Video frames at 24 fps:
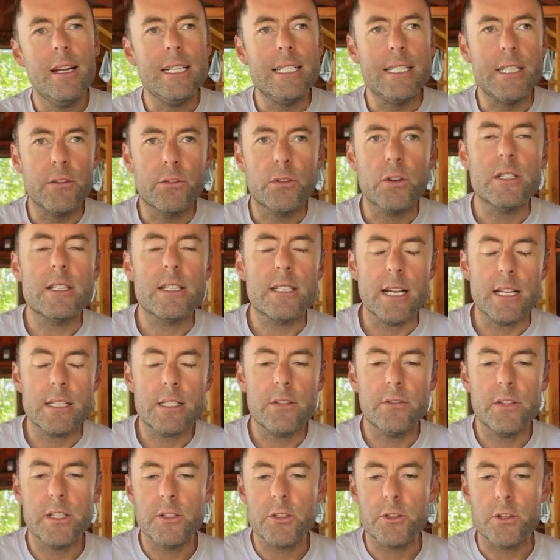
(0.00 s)
different sets
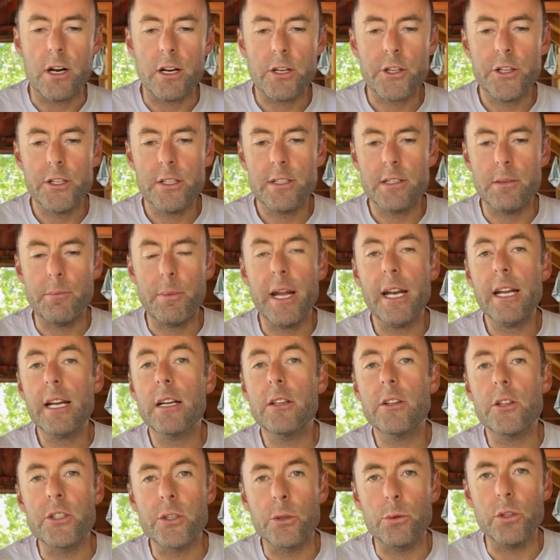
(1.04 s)
of instructions depending on
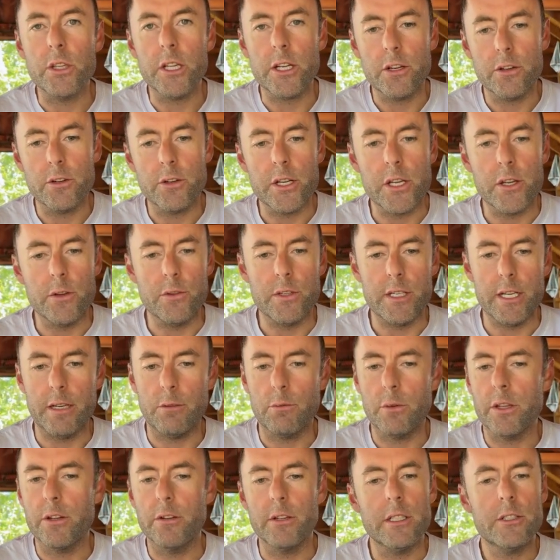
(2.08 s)
the tool that you're using, whether